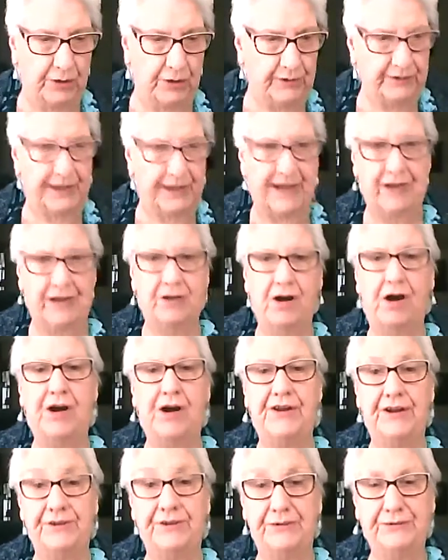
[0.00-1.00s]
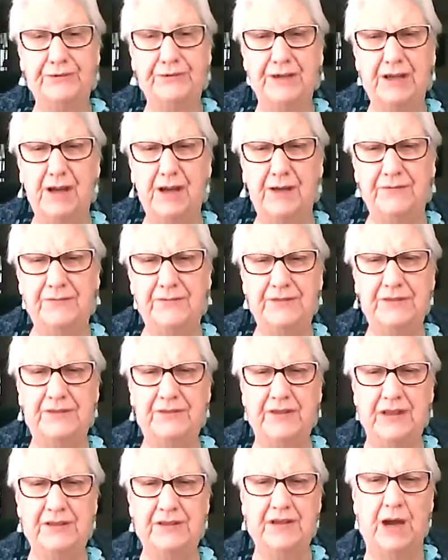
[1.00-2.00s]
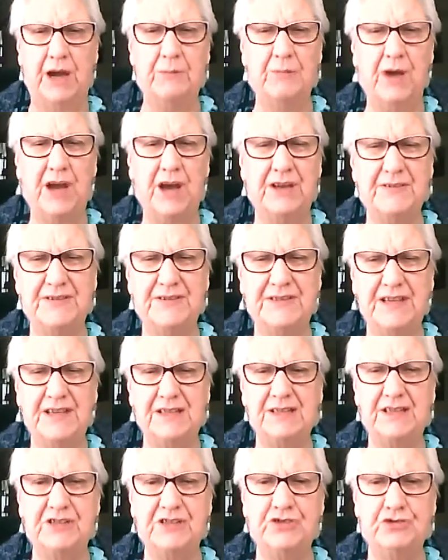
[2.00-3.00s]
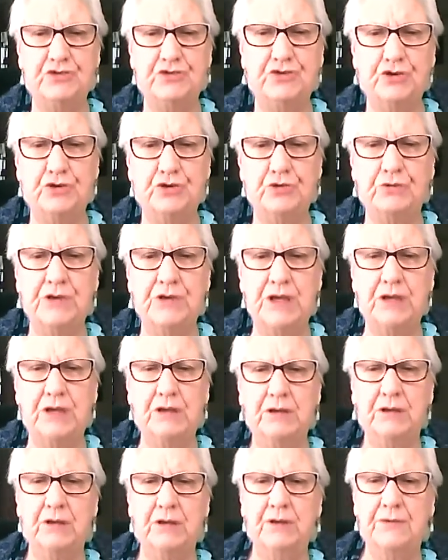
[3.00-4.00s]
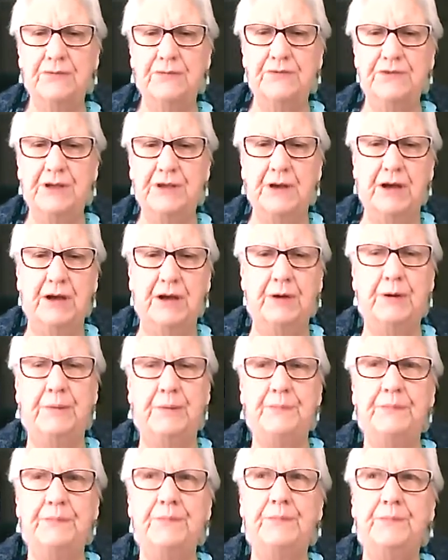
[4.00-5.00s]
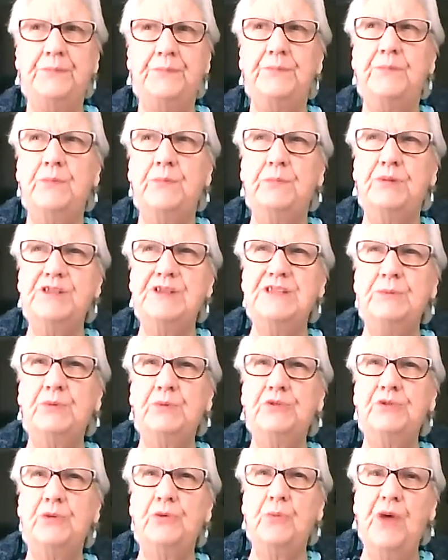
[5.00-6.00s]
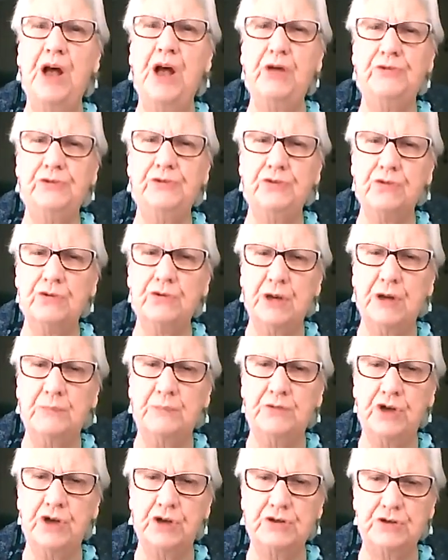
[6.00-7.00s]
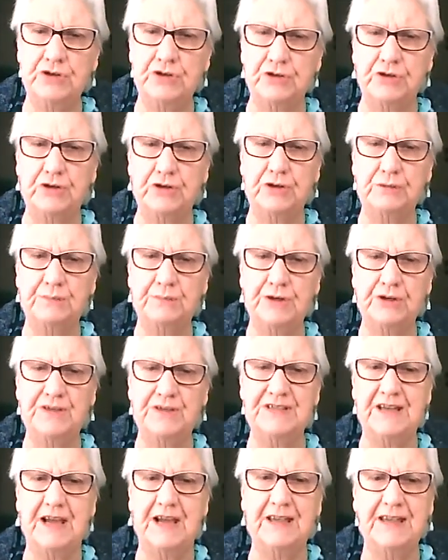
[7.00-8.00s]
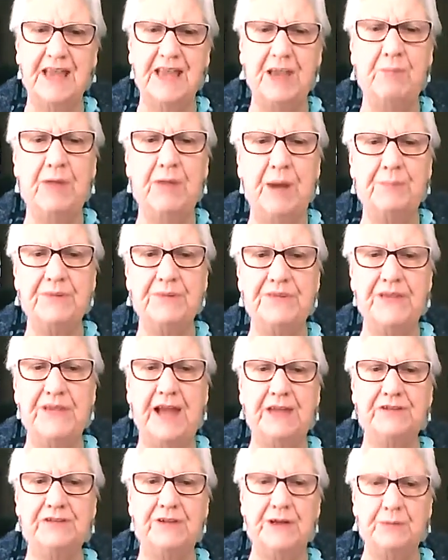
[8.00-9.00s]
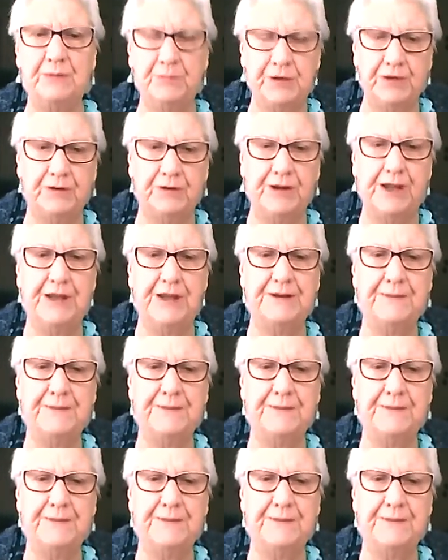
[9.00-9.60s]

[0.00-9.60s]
and let God. I don't think I might have said this during the Principles of Wealth talk. I'm not sure, because it came up in that time period.